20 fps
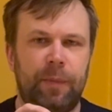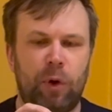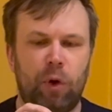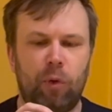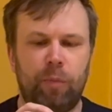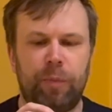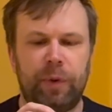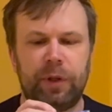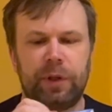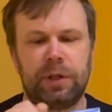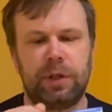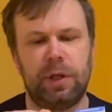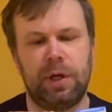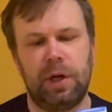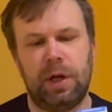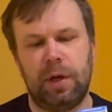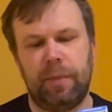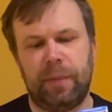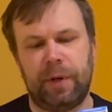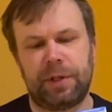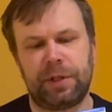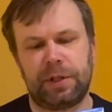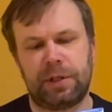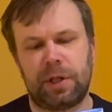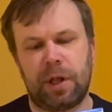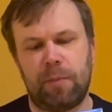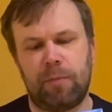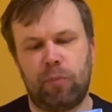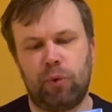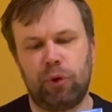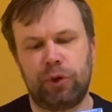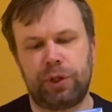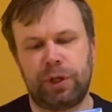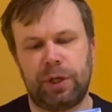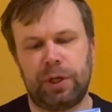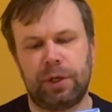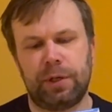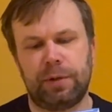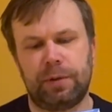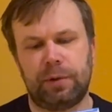opened by just
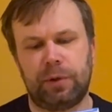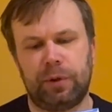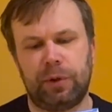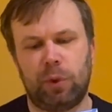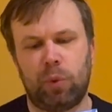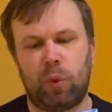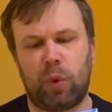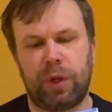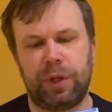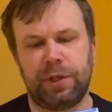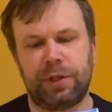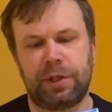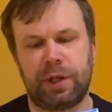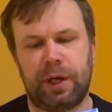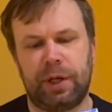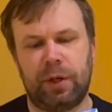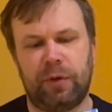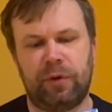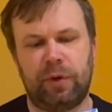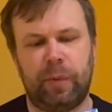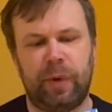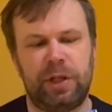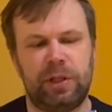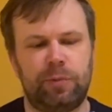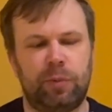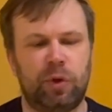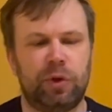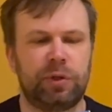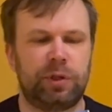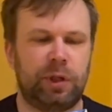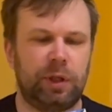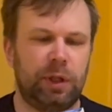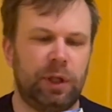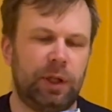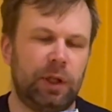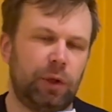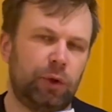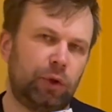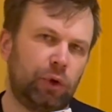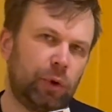pushing on the one side of the matchbox and the
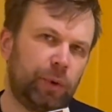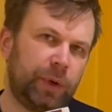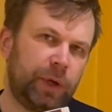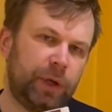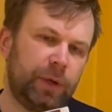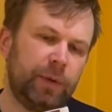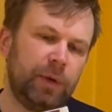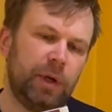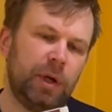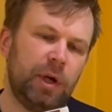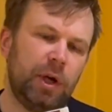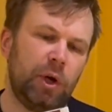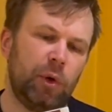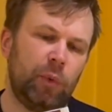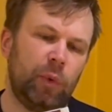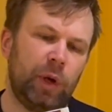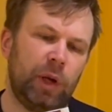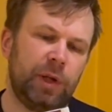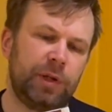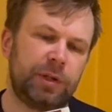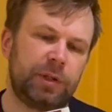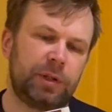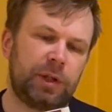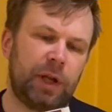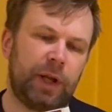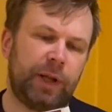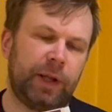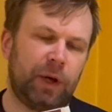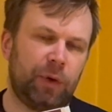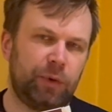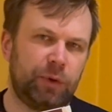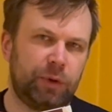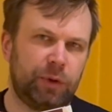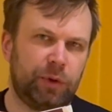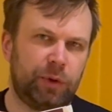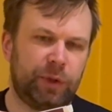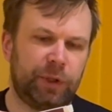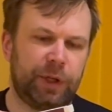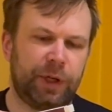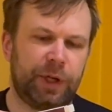little door will slide out
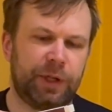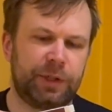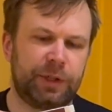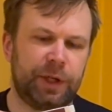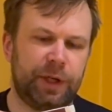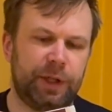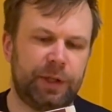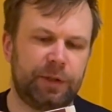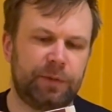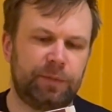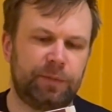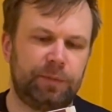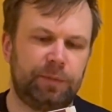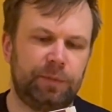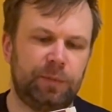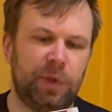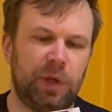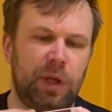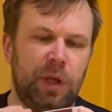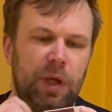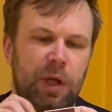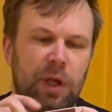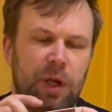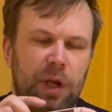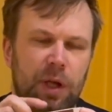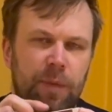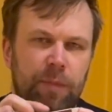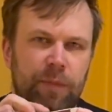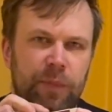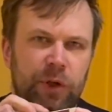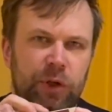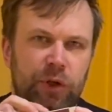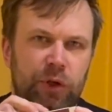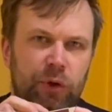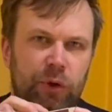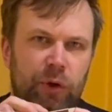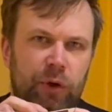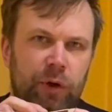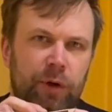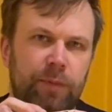on the other side. Be
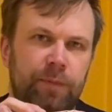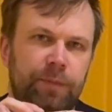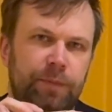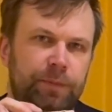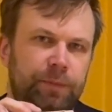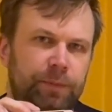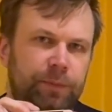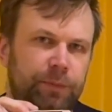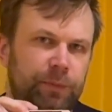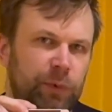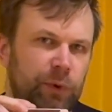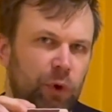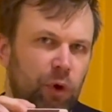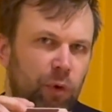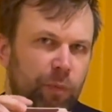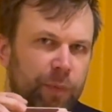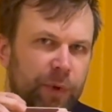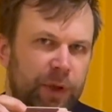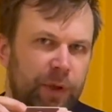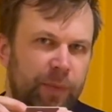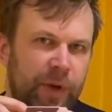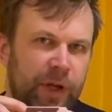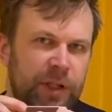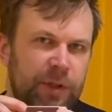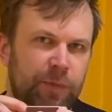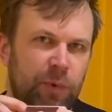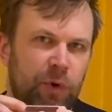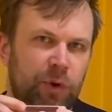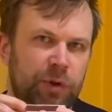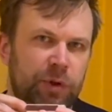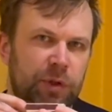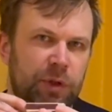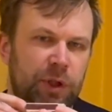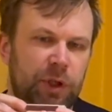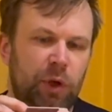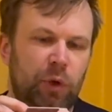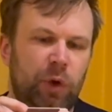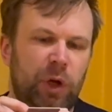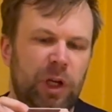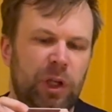sure you open the matchbox in
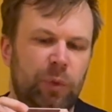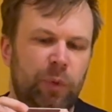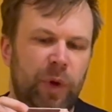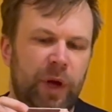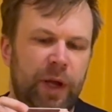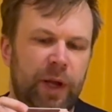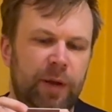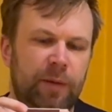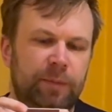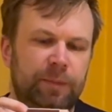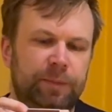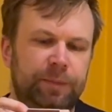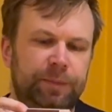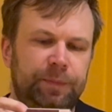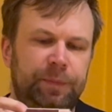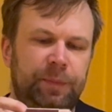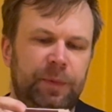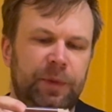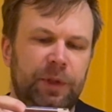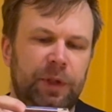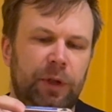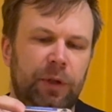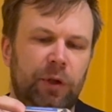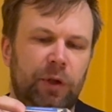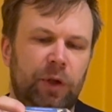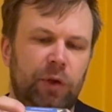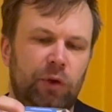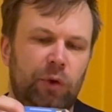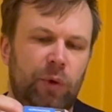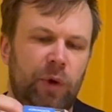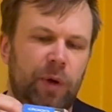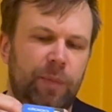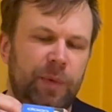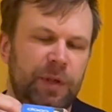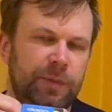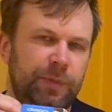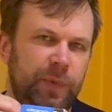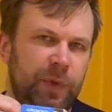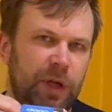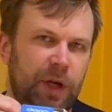the correct way. The door
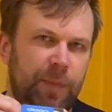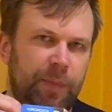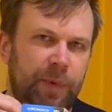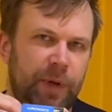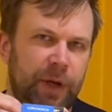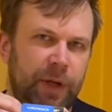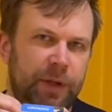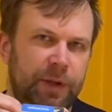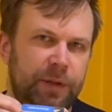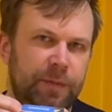must be upright.